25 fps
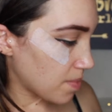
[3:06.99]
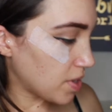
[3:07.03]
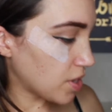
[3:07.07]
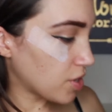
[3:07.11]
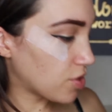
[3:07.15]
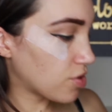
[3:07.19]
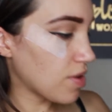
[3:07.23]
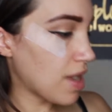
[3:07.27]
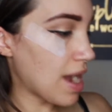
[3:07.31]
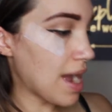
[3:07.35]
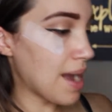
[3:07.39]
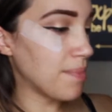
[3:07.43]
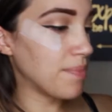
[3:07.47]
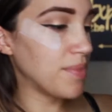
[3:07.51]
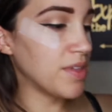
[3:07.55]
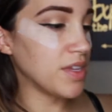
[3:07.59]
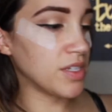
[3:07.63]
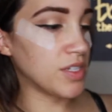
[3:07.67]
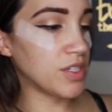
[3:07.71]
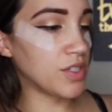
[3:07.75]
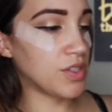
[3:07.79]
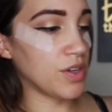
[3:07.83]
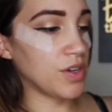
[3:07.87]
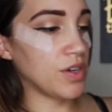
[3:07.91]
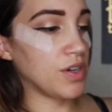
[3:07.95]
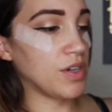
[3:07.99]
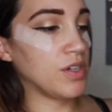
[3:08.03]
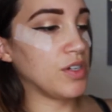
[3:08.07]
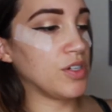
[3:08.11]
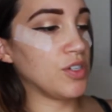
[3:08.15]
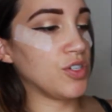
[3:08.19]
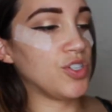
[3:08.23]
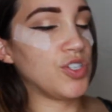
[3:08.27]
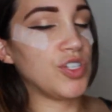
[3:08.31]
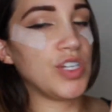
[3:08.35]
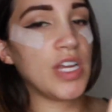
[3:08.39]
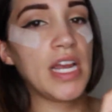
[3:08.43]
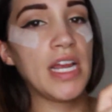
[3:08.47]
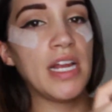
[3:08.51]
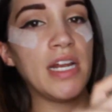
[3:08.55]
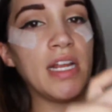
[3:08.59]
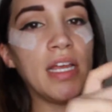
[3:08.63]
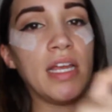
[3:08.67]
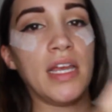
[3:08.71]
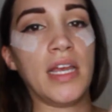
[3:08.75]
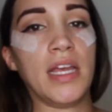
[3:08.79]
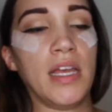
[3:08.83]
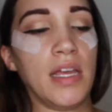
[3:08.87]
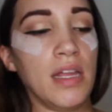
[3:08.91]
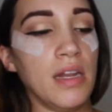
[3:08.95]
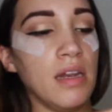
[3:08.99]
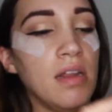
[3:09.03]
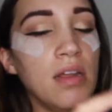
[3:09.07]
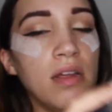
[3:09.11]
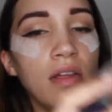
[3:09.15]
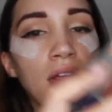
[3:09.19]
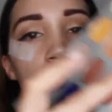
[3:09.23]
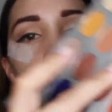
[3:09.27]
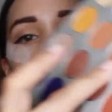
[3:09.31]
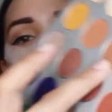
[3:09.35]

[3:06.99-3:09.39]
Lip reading: going to grab this third shade in.